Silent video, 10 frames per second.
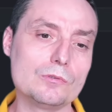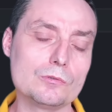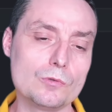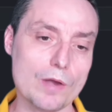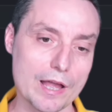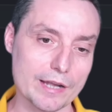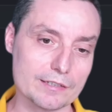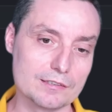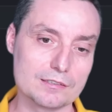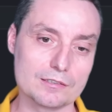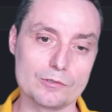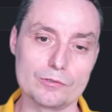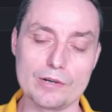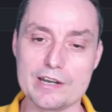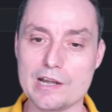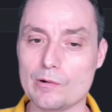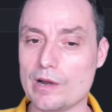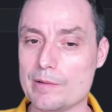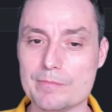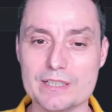to act. Right now
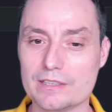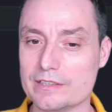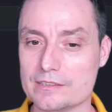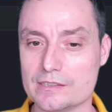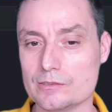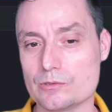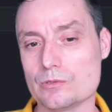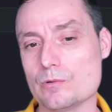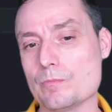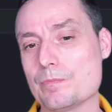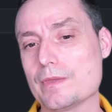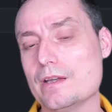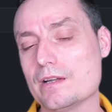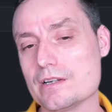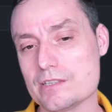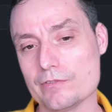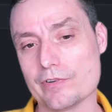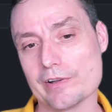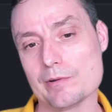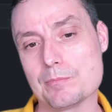I am interested to receive help